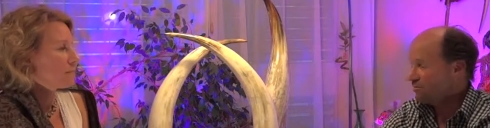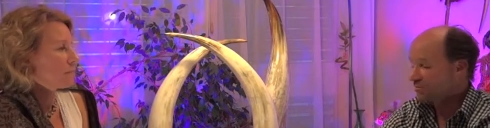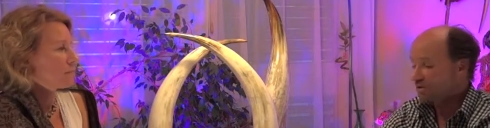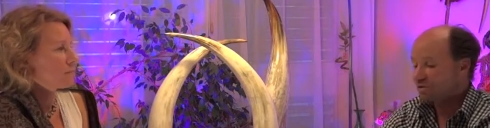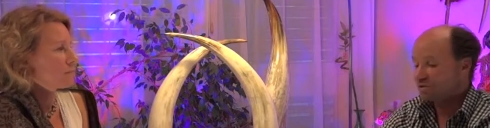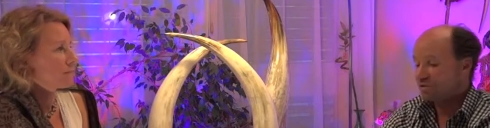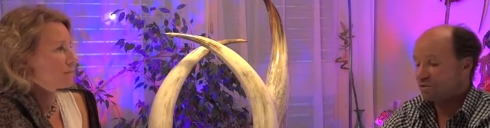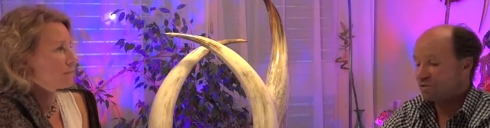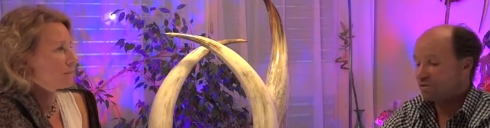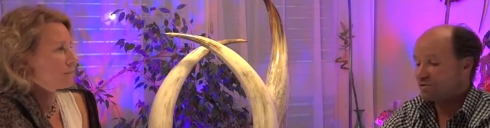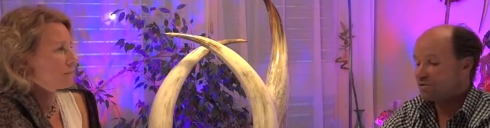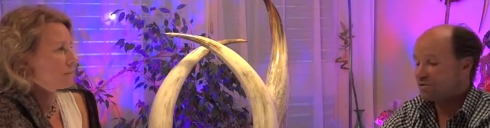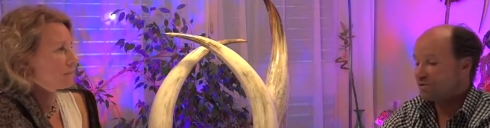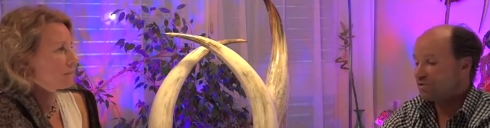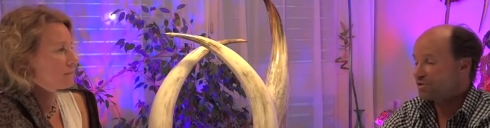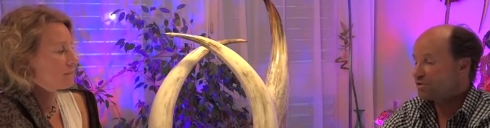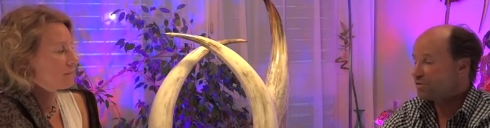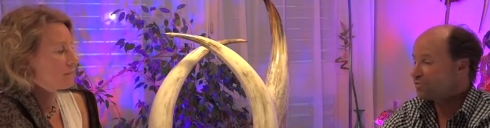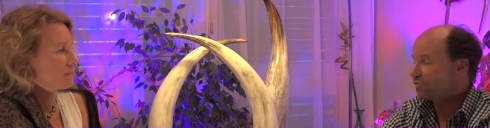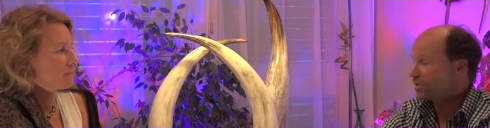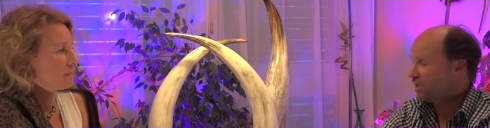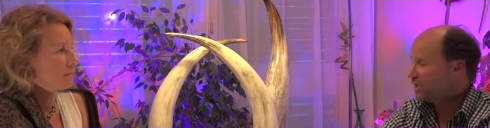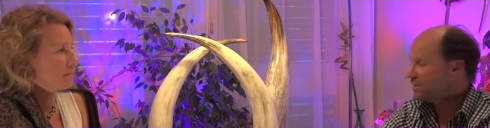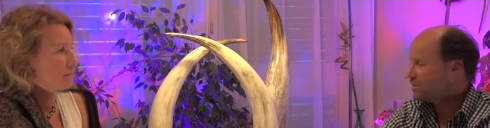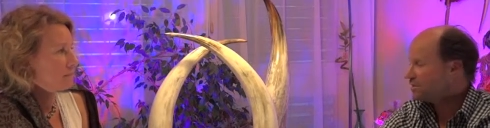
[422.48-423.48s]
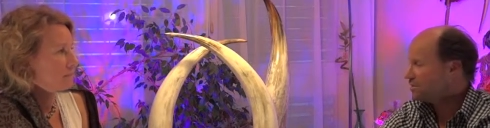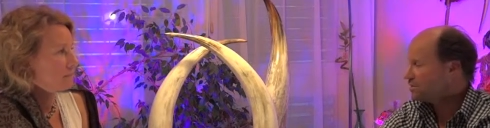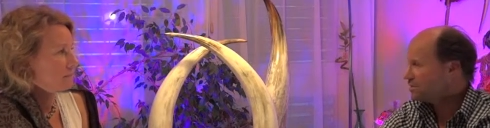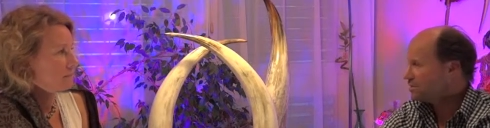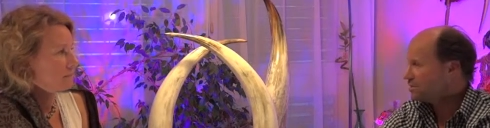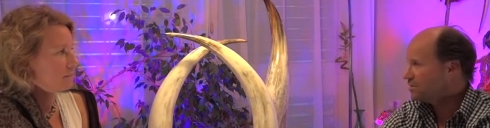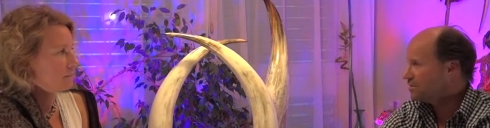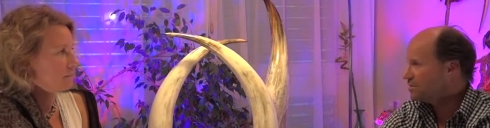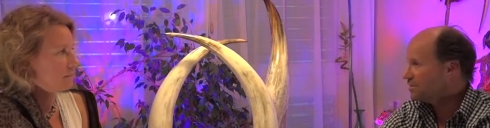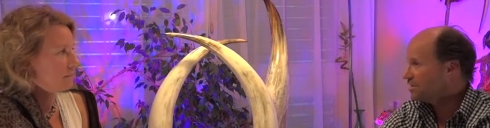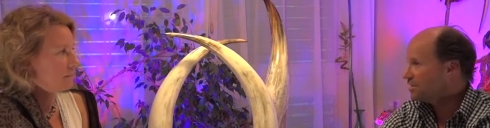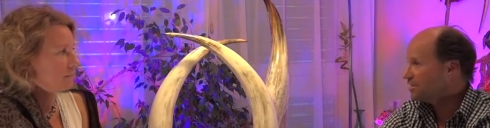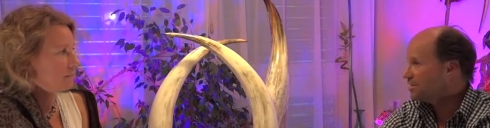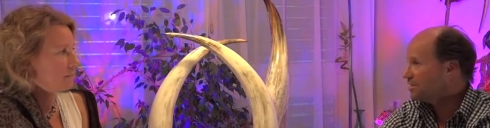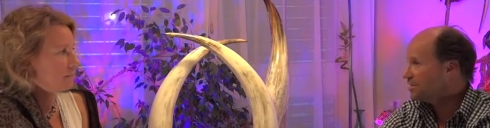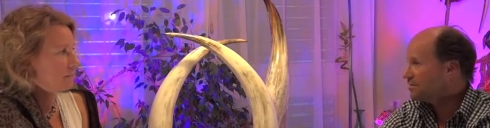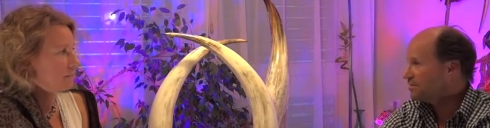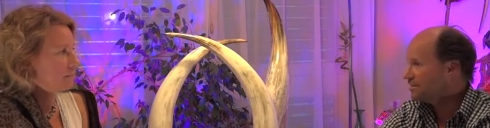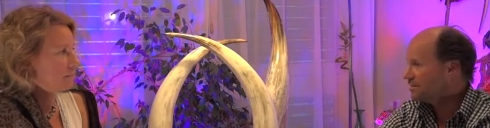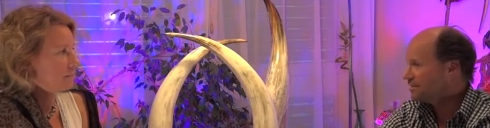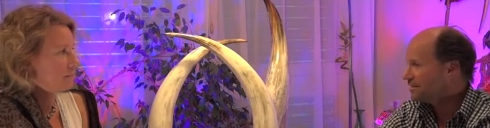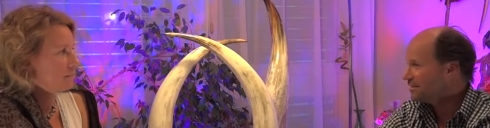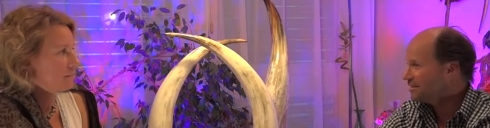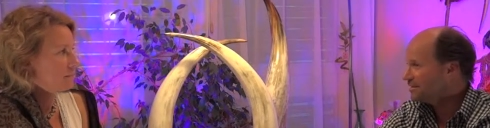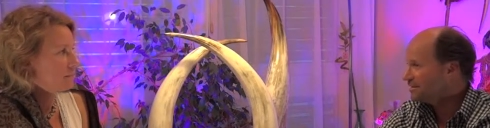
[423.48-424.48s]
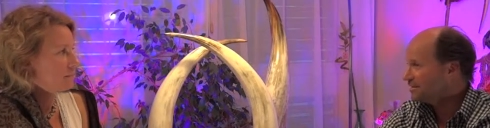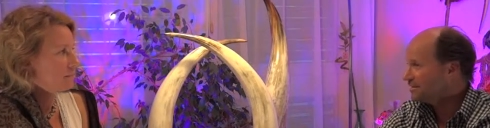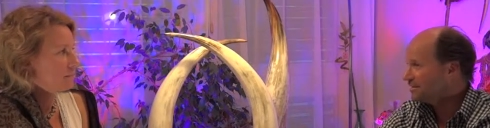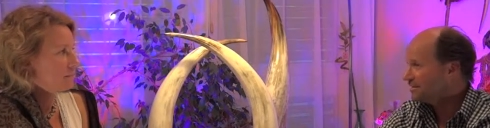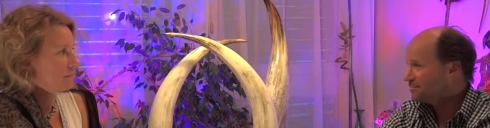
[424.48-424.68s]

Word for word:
Speaker 1: because you threaten the uh,